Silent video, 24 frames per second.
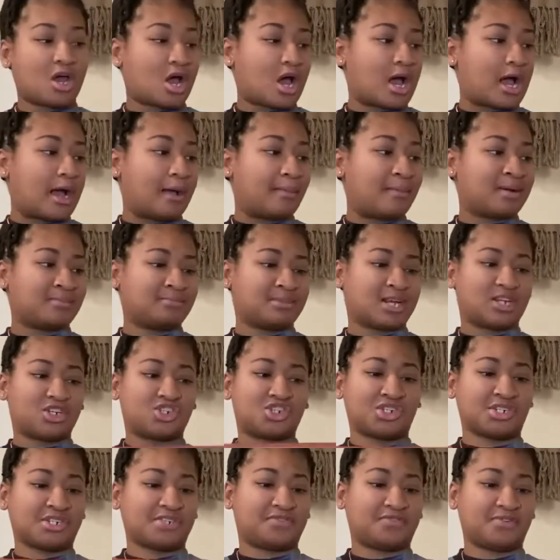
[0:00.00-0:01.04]
I'm not
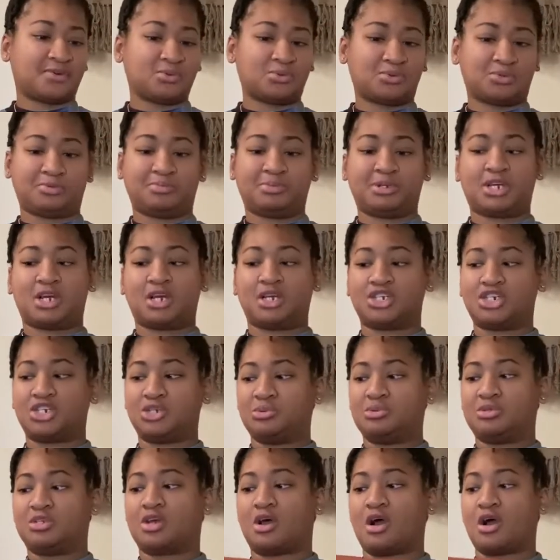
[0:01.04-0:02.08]
sure if it was because she
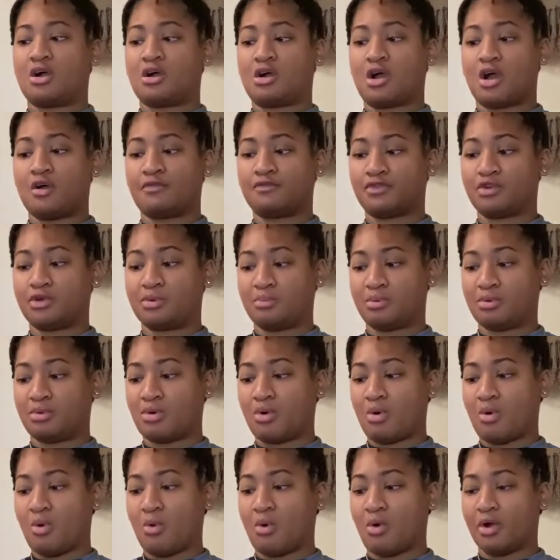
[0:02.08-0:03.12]
was
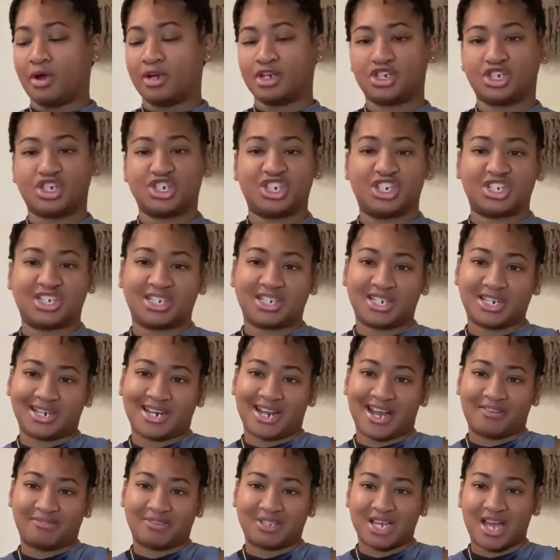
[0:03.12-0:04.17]
uncomfortable or she just didn't
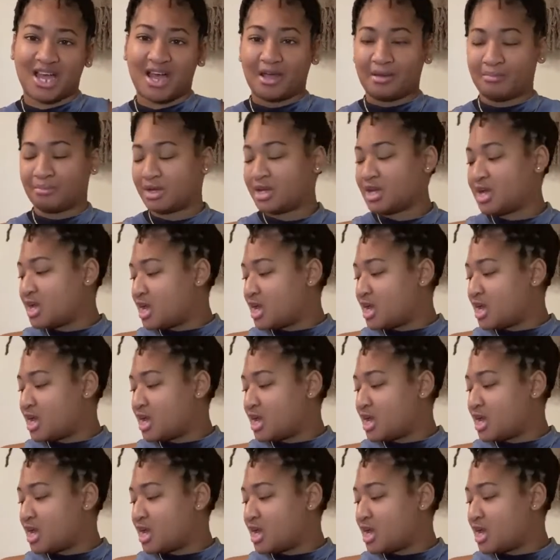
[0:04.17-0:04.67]
have time.